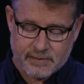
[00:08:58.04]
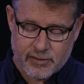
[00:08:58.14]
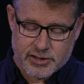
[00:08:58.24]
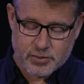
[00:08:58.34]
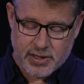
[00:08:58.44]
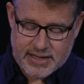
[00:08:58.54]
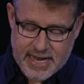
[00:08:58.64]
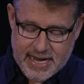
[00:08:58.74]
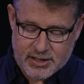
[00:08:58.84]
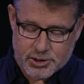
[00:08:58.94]
Verse
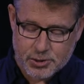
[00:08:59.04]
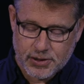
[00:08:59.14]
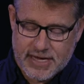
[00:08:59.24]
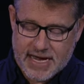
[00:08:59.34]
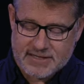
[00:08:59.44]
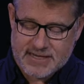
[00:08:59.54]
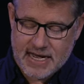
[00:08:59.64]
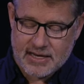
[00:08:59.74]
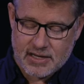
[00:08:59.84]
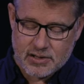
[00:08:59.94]
28 Truly I
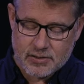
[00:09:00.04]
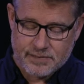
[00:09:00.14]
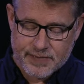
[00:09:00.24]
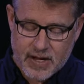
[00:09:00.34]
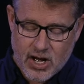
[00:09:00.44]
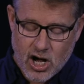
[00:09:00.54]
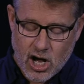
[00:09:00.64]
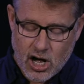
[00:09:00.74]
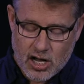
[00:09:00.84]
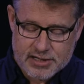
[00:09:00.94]
say to you,
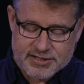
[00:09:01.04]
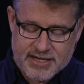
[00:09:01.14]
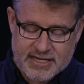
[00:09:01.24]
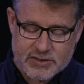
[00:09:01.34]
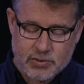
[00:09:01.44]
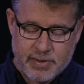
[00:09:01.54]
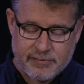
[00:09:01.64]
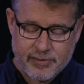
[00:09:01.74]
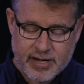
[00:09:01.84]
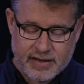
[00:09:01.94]
all sins will be
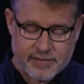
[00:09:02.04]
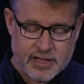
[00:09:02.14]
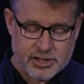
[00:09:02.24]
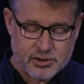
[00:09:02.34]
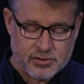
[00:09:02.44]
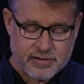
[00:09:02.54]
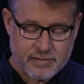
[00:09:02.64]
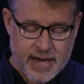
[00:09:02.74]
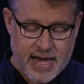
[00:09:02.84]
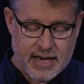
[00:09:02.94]
forgiven the children of
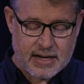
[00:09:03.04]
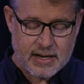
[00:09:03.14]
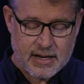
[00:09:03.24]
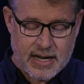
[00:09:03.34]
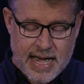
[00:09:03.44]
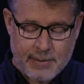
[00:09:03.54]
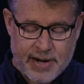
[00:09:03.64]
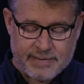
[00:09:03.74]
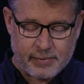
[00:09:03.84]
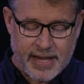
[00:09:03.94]
man, and whatever